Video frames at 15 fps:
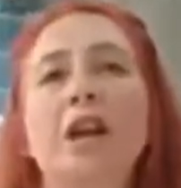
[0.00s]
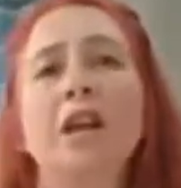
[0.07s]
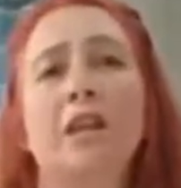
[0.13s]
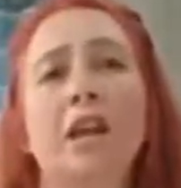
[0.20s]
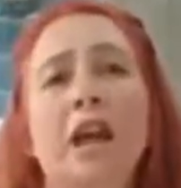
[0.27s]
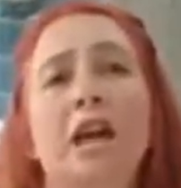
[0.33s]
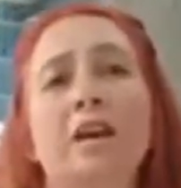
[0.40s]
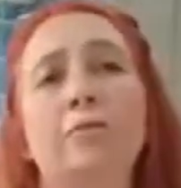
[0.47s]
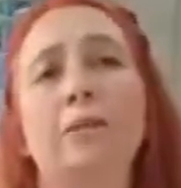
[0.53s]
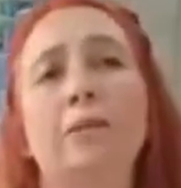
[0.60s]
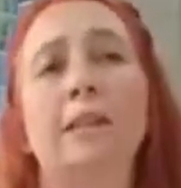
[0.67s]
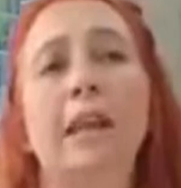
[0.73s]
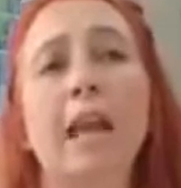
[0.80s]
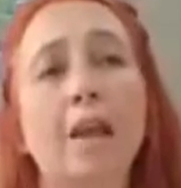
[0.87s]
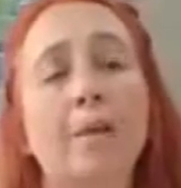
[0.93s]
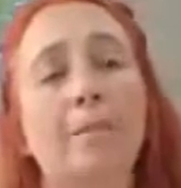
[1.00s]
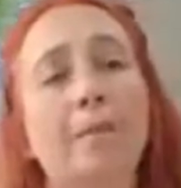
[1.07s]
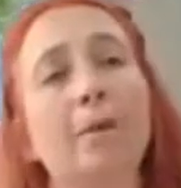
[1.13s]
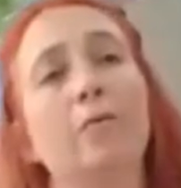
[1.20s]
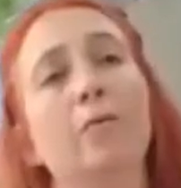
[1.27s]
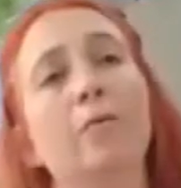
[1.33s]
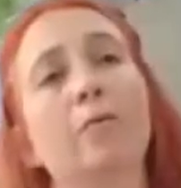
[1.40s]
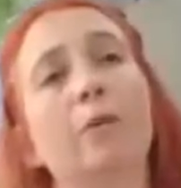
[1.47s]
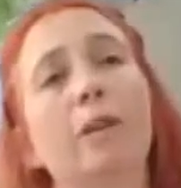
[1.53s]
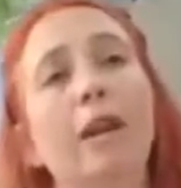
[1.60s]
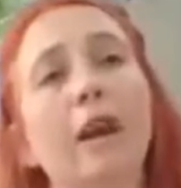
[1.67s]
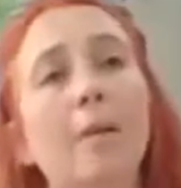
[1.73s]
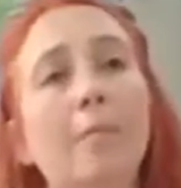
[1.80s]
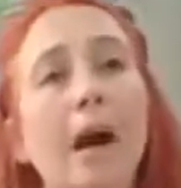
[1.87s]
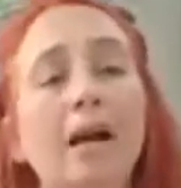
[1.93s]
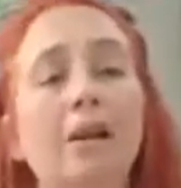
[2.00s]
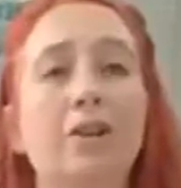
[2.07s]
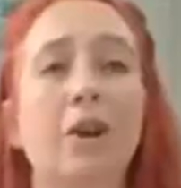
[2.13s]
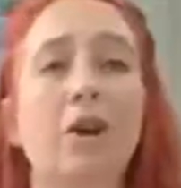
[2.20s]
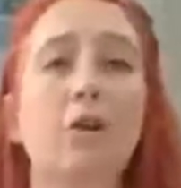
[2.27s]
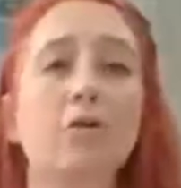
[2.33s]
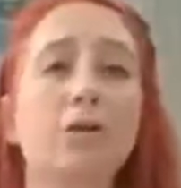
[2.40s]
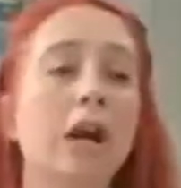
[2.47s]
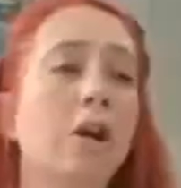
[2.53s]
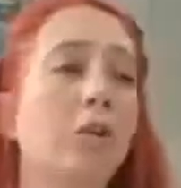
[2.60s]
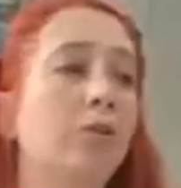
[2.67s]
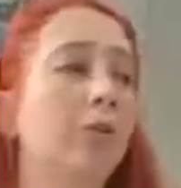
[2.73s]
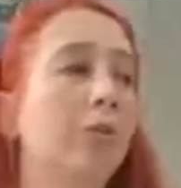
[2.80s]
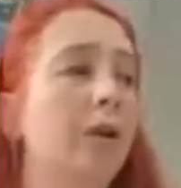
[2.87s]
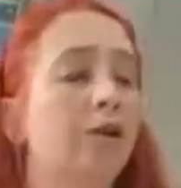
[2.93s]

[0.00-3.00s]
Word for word: They had to escape. Even when they got back to the hotel room,